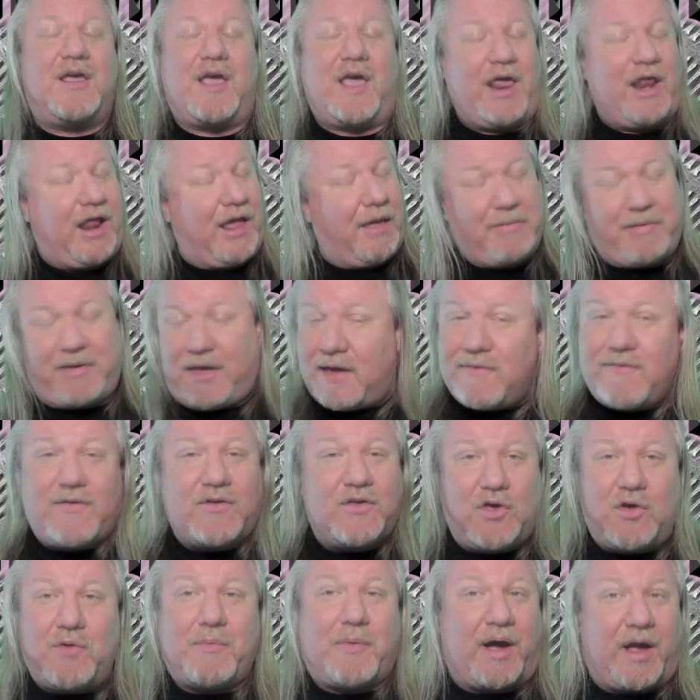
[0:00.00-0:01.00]
and I'm
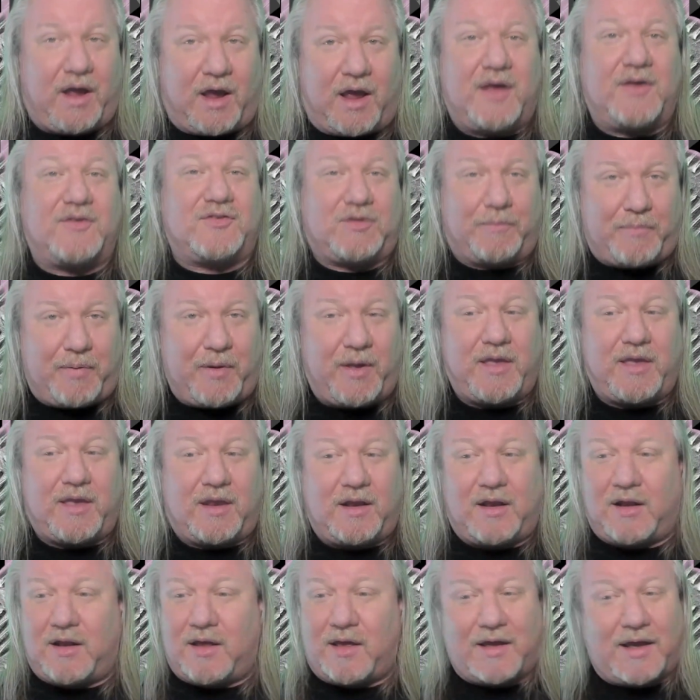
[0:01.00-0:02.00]
giving you my honest
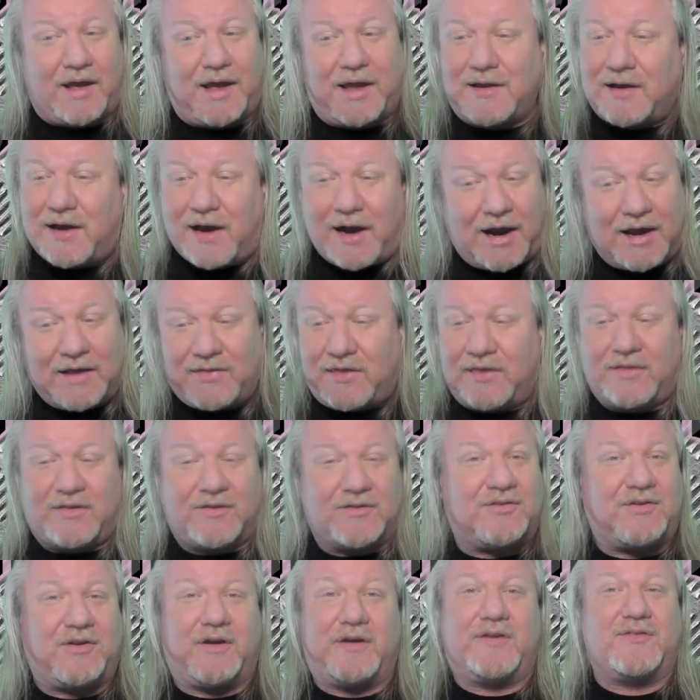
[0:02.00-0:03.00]
opinion, and I think
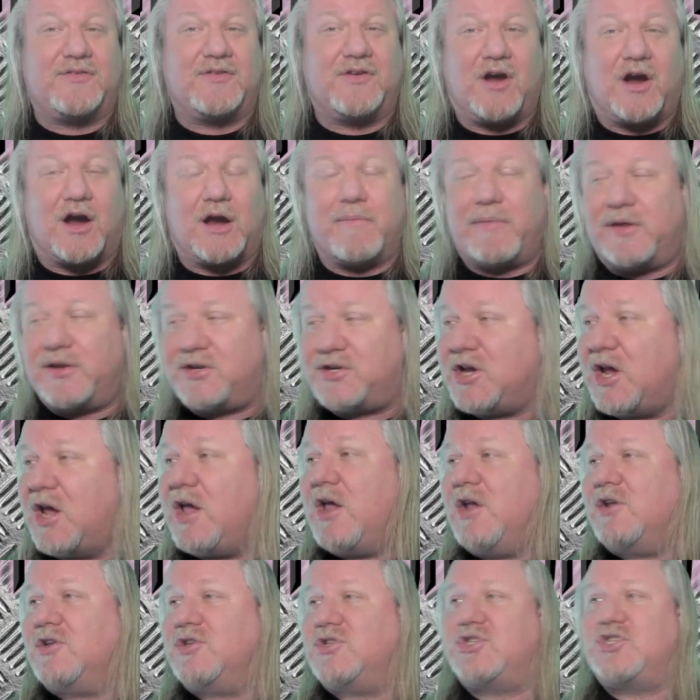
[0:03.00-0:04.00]
the song is garbage.
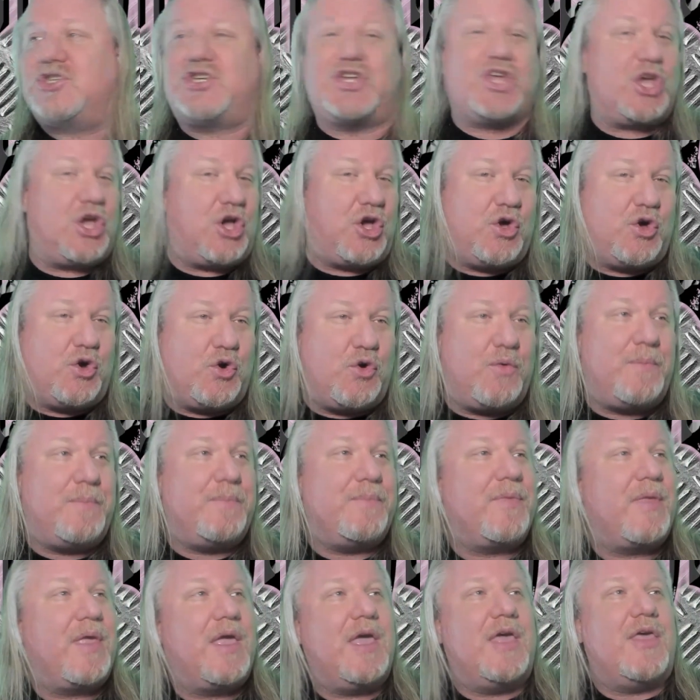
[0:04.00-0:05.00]
Two,
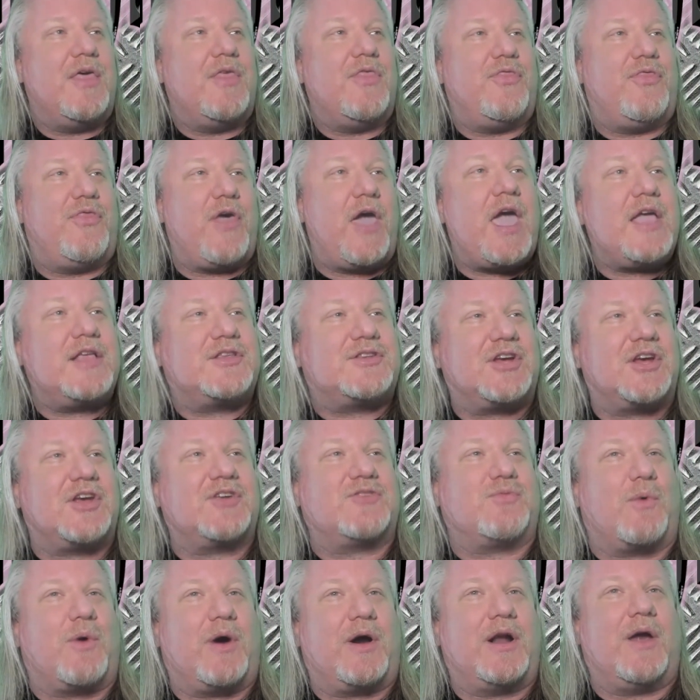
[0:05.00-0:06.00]
they
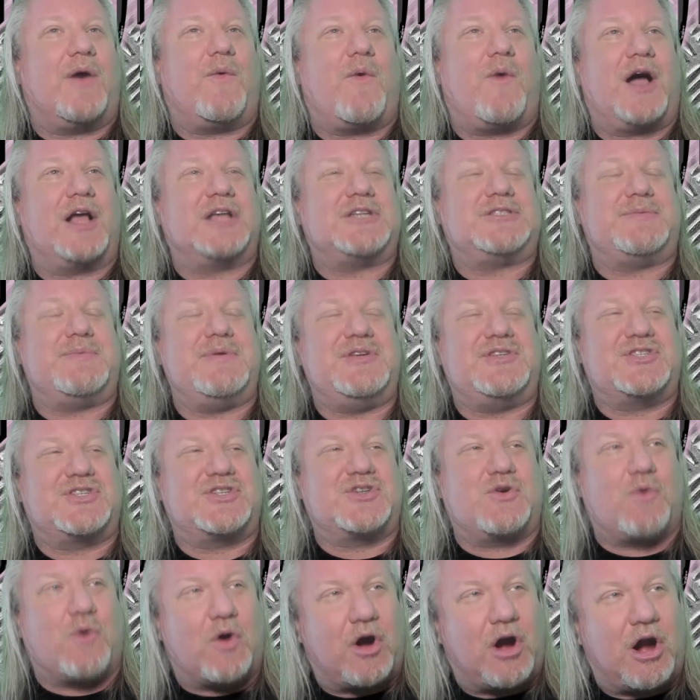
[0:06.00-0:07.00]
just want to watch me
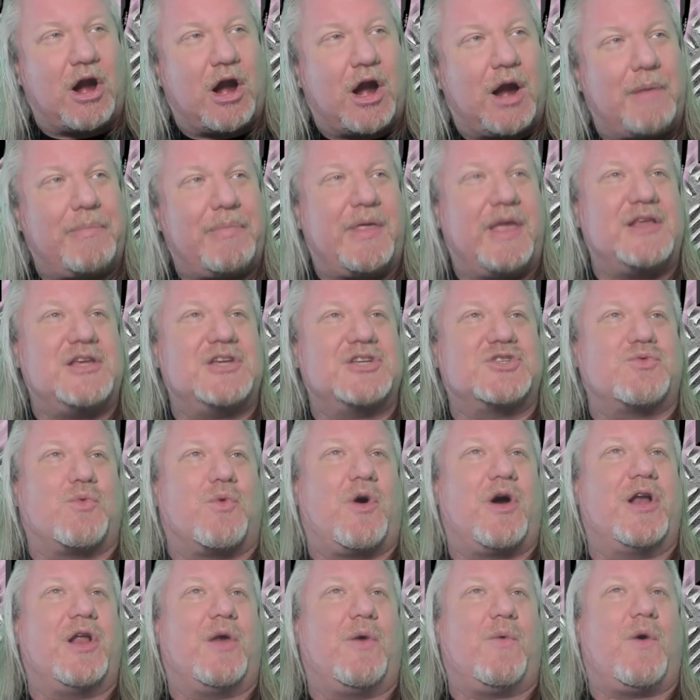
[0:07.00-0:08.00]
squirm. They just
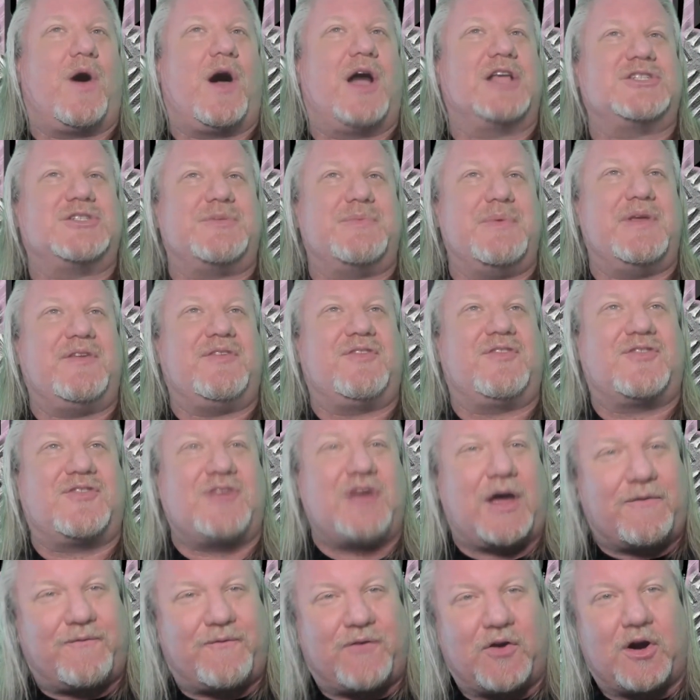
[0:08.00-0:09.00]
want to watch me
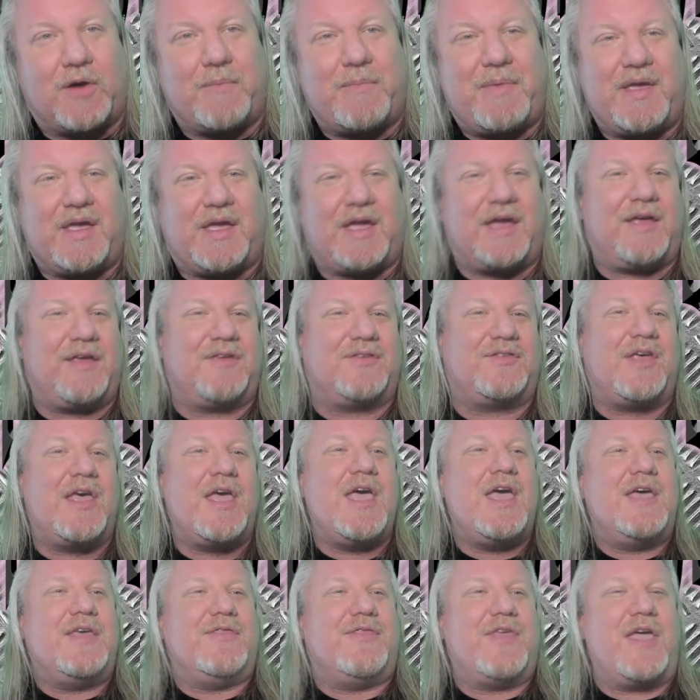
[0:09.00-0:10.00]
suffer, because
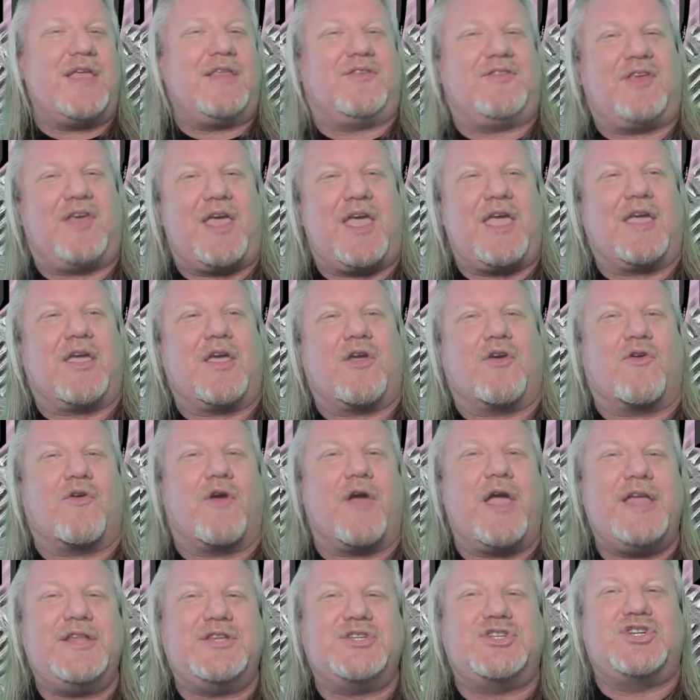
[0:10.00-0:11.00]
they take
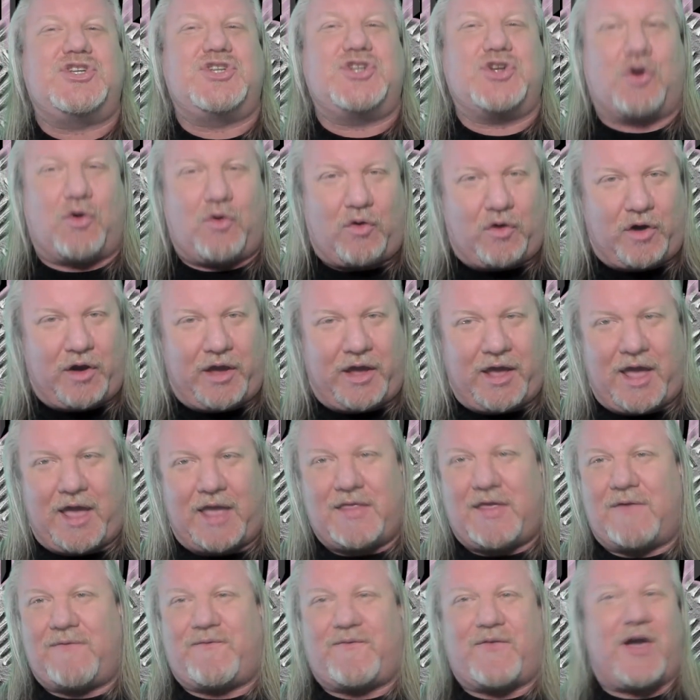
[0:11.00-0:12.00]
great joy
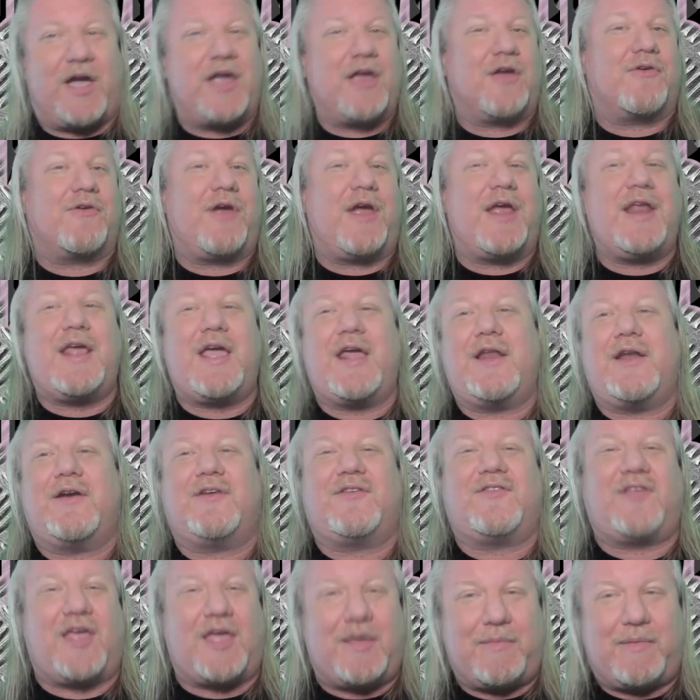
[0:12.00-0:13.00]
and they find great
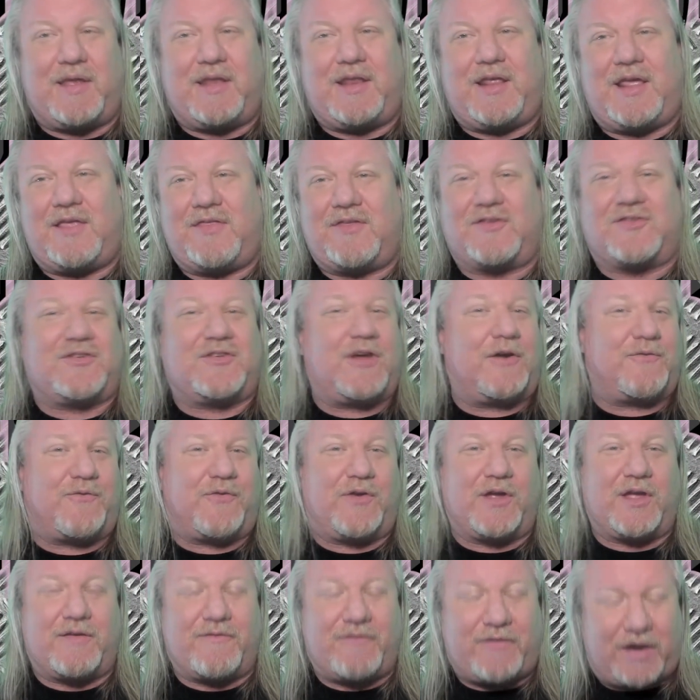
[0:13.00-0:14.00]
entertainment in the
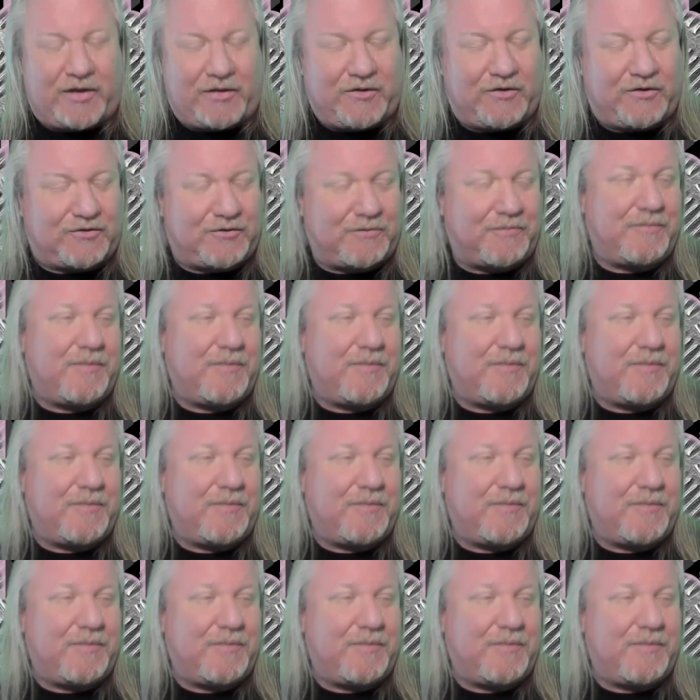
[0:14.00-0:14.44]
suffering of others.